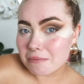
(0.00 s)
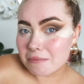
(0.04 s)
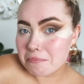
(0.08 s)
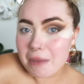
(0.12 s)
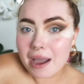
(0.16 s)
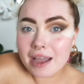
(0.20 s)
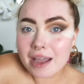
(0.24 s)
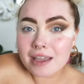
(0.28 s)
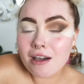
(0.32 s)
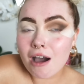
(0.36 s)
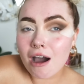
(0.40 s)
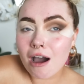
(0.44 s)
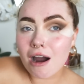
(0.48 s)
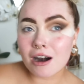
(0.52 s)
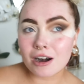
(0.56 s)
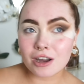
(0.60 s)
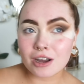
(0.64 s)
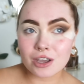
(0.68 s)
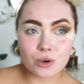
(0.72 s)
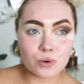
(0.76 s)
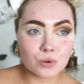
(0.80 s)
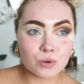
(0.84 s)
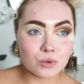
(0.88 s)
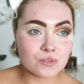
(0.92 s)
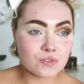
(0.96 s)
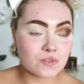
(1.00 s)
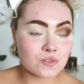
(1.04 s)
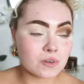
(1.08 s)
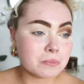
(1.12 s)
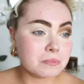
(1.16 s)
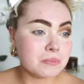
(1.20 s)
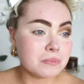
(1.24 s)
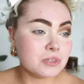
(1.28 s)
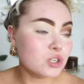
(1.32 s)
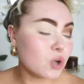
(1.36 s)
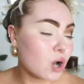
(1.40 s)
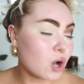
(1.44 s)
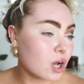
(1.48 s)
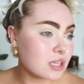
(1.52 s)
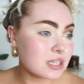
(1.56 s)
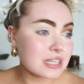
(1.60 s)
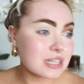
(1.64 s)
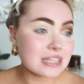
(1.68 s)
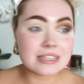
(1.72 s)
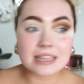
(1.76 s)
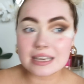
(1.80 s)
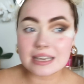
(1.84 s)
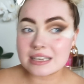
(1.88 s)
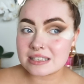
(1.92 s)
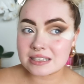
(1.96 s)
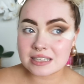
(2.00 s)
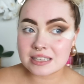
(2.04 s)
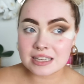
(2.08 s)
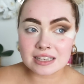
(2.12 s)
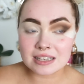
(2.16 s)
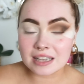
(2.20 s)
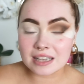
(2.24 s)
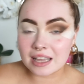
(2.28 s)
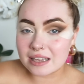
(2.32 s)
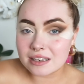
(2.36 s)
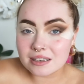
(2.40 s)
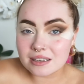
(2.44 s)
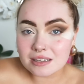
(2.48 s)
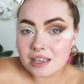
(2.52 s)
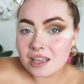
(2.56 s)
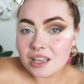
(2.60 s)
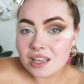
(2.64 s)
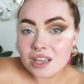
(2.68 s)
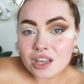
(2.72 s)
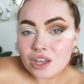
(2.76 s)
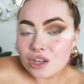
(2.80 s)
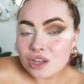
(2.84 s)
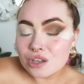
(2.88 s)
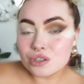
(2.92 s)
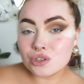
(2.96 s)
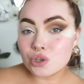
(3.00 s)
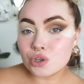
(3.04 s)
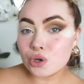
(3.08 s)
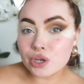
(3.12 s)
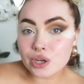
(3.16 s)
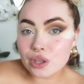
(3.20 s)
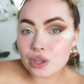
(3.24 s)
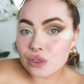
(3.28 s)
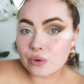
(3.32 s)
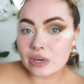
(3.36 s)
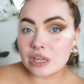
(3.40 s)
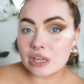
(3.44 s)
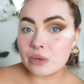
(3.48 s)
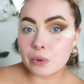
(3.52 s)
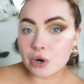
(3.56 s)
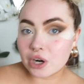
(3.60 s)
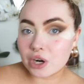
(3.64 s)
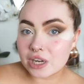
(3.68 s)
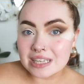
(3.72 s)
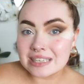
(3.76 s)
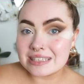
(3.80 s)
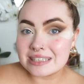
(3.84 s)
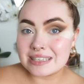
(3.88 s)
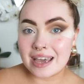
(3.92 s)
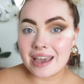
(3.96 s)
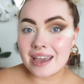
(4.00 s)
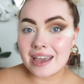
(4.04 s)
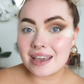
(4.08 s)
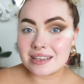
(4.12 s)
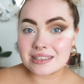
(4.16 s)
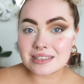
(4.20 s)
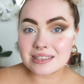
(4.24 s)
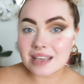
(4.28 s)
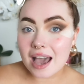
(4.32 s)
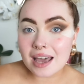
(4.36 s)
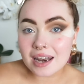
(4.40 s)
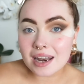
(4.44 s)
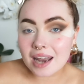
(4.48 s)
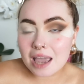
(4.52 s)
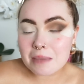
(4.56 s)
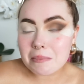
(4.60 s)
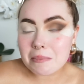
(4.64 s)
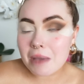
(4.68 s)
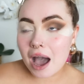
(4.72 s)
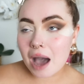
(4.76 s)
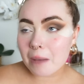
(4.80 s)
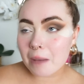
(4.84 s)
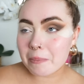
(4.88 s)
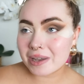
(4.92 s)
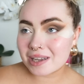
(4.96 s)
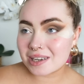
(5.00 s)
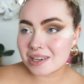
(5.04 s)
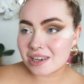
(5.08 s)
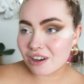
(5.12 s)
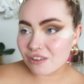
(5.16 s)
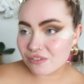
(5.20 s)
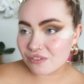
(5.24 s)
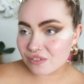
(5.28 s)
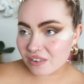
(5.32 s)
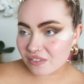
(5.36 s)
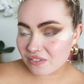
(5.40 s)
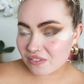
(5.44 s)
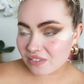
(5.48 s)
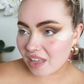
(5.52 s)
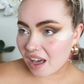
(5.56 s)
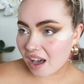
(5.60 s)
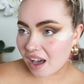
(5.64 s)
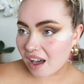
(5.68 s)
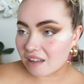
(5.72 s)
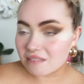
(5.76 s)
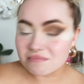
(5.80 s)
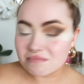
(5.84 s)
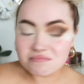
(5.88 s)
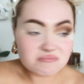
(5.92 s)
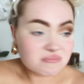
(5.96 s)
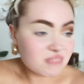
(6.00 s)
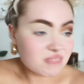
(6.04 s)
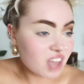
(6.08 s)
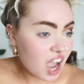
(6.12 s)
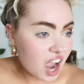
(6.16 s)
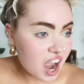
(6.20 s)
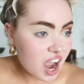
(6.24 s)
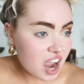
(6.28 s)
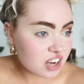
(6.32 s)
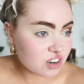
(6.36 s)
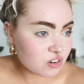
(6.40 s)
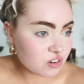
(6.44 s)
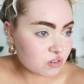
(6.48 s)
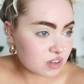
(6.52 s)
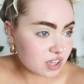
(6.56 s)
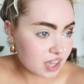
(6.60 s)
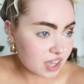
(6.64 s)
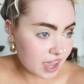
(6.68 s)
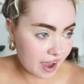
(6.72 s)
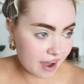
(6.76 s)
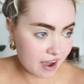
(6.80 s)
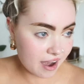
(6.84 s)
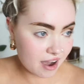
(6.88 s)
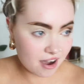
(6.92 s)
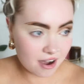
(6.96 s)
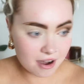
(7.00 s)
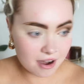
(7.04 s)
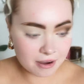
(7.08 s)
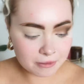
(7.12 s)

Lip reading: My car goes from 0 to 60 in like 2 to 3 working days, and I'm happy enough with that. I don't care.